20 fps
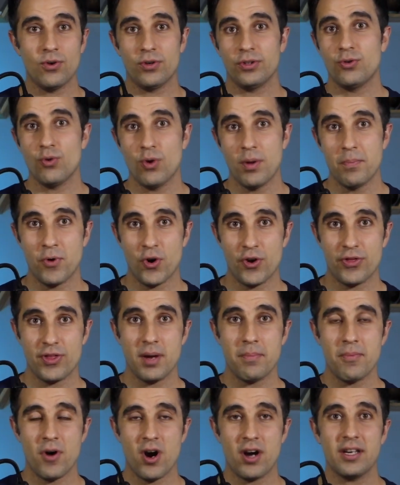to a birthday
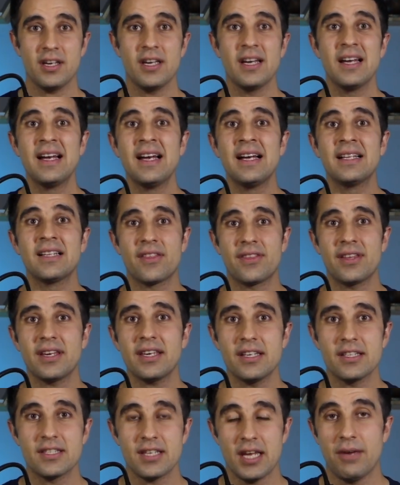party. The thing
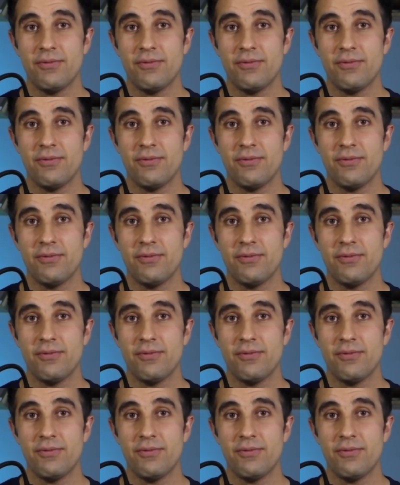is, if